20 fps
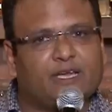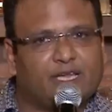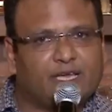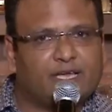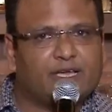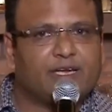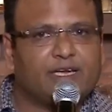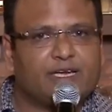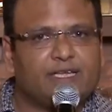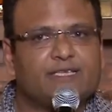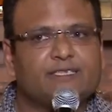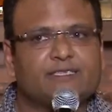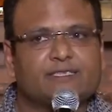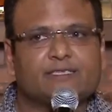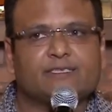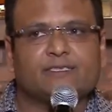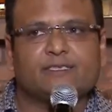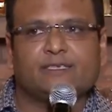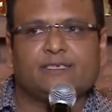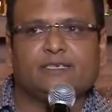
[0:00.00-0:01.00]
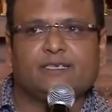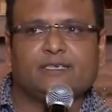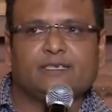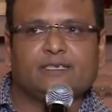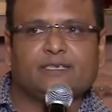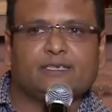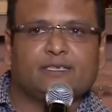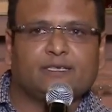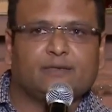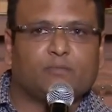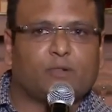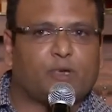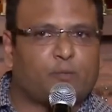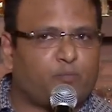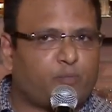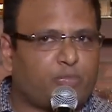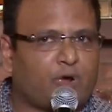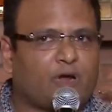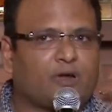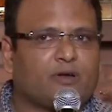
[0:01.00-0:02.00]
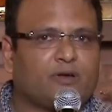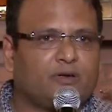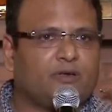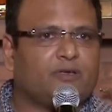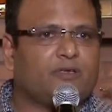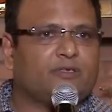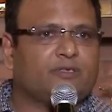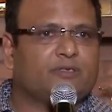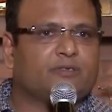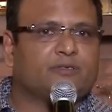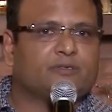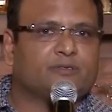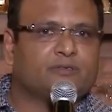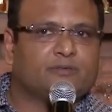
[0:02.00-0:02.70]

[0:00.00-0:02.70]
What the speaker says: degrees, my partners,